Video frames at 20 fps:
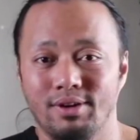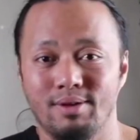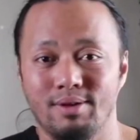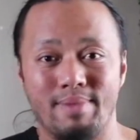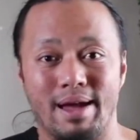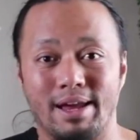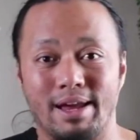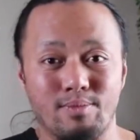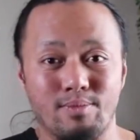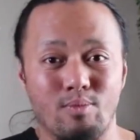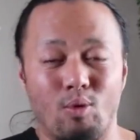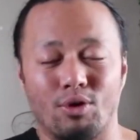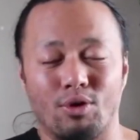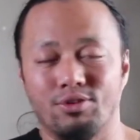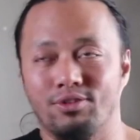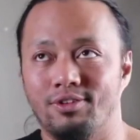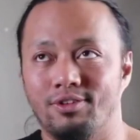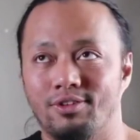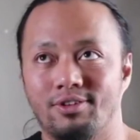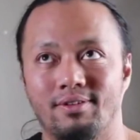Mandy
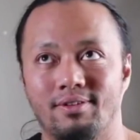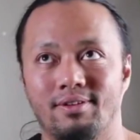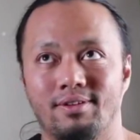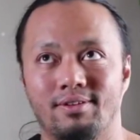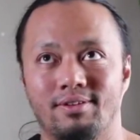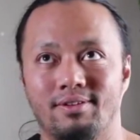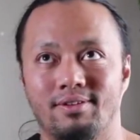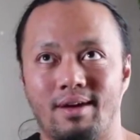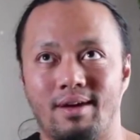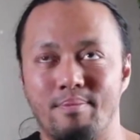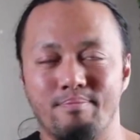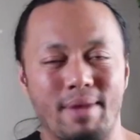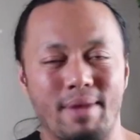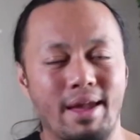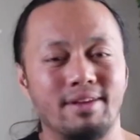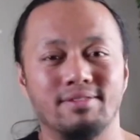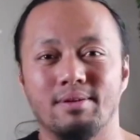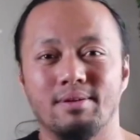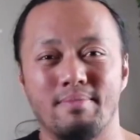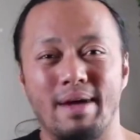Morris is such an
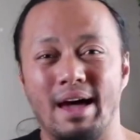amazing